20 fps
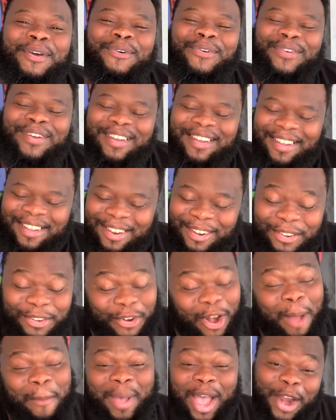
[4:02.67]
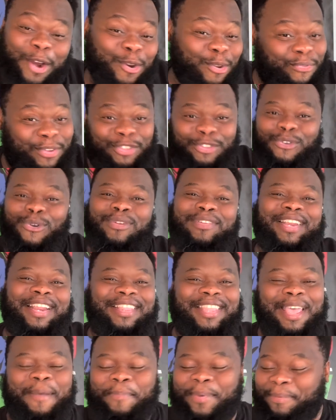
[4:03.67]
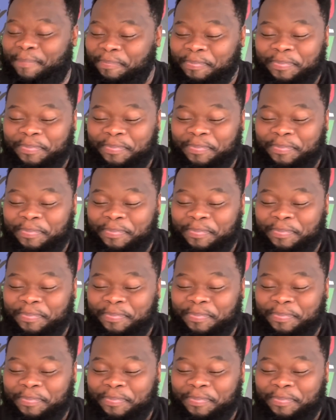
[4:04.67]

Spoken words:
of drama. I don't know if he talks like that, but